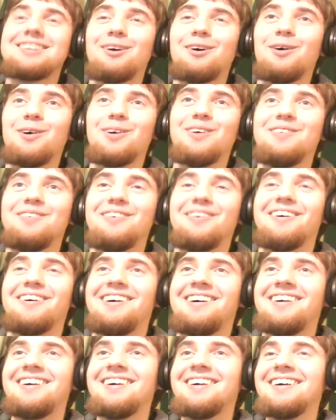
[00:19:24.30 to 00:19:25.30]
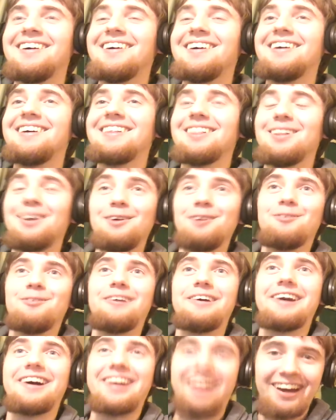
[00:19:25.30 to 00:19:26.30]
That's horrible.
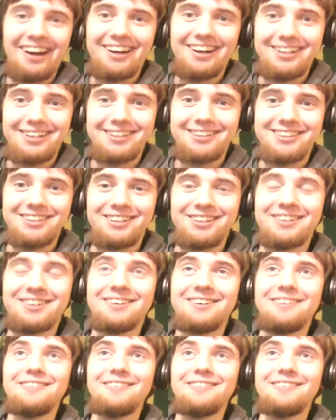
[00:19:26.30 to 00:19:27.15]
Loopy, I hate you.